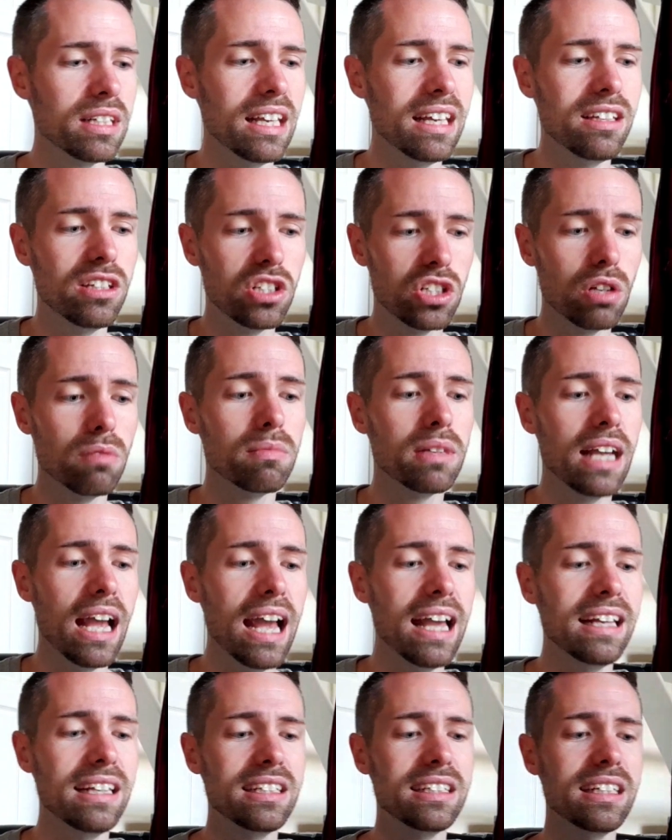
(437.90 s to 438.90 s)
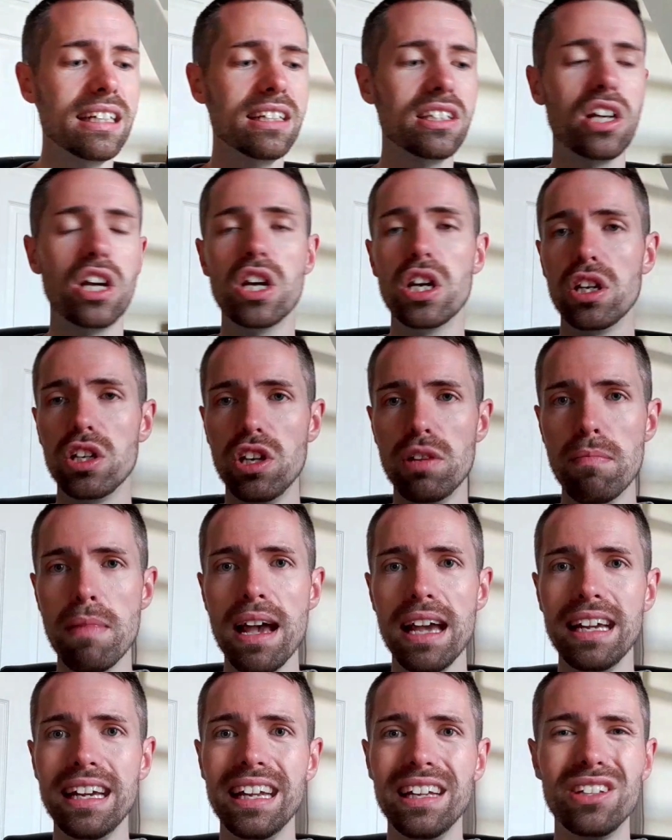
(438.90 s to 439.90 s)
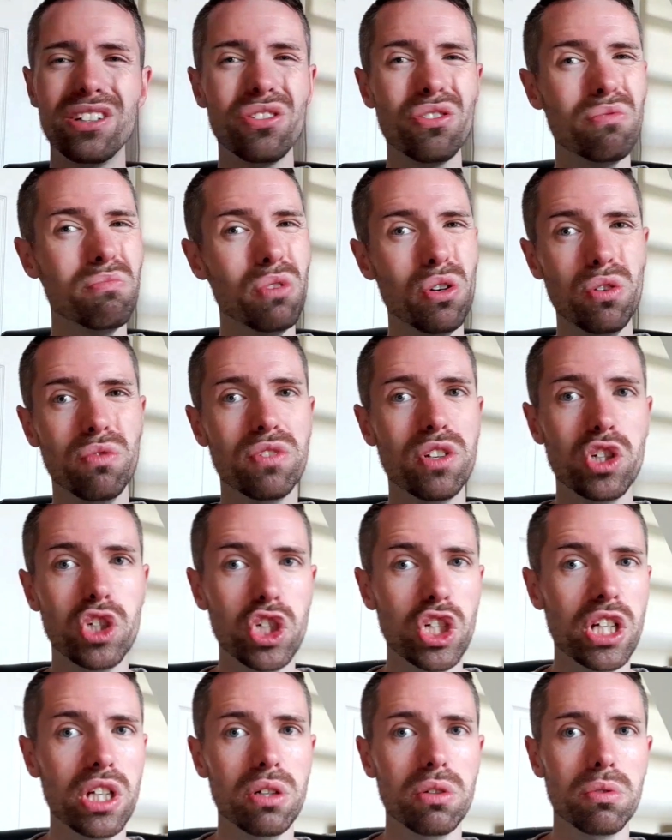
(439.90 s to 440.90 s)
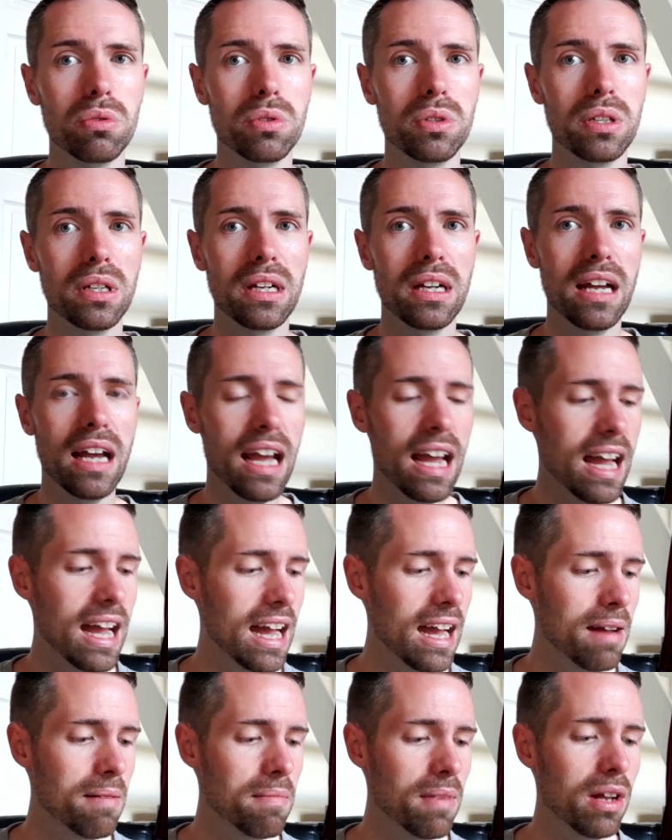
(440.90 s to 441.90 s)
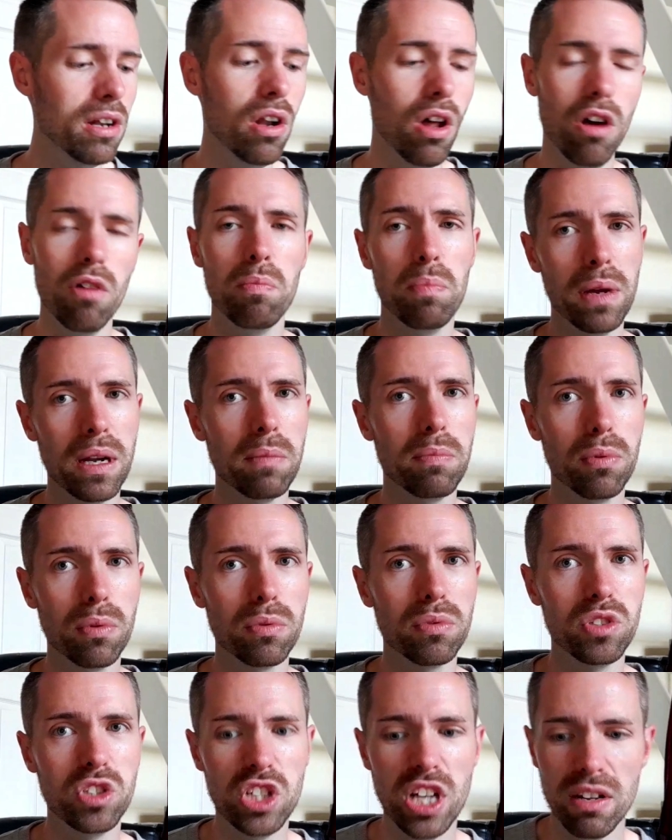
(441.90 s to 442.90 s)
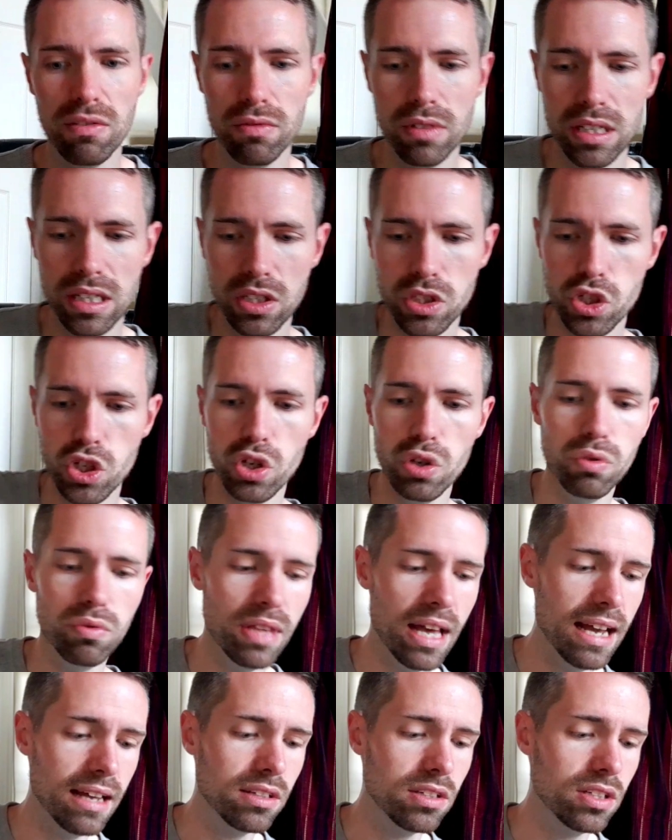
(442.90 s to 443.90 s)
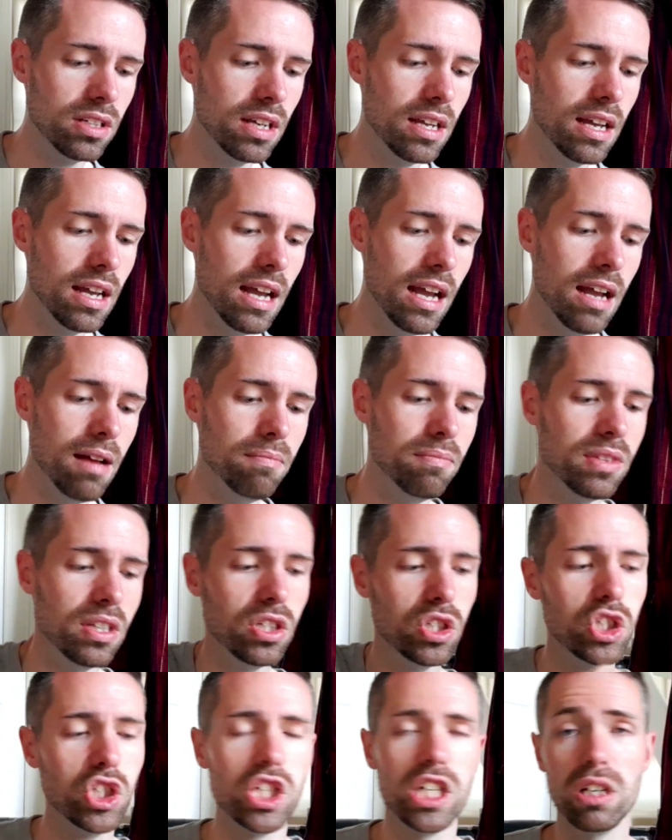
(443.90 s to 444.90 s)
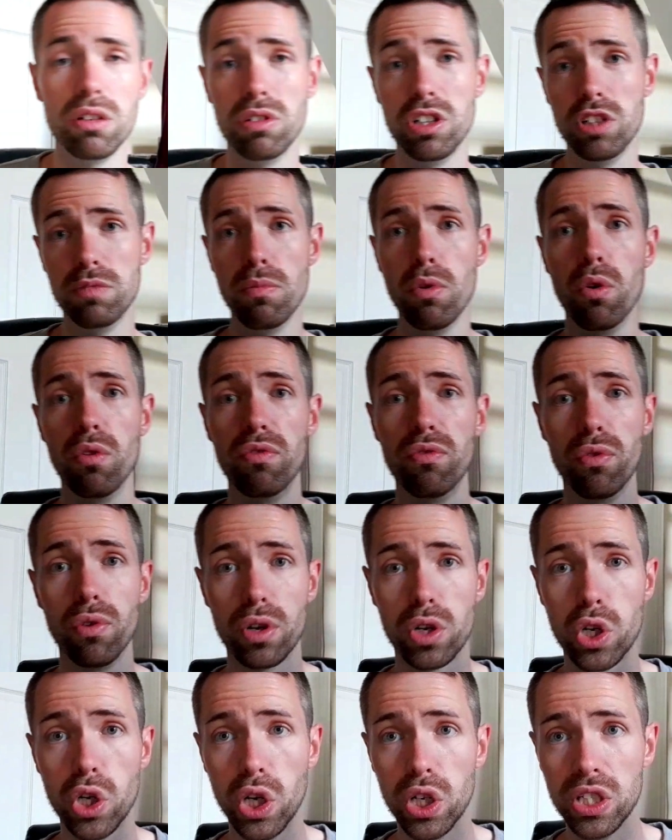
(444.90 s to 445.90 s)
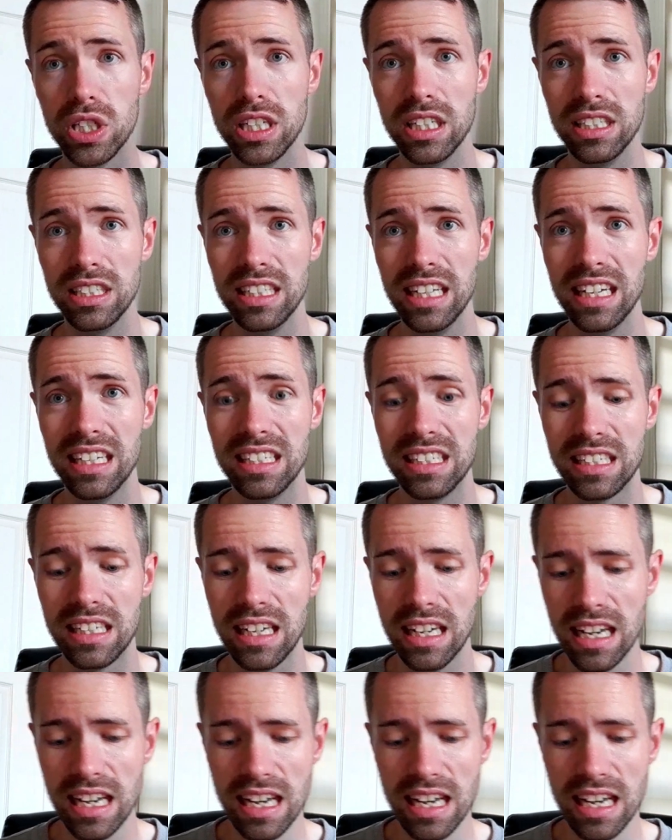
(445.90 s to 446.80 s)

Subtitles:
in some cases, you may need to remove the shield. A lot of people generally do that. This shield is more for a cutting disc.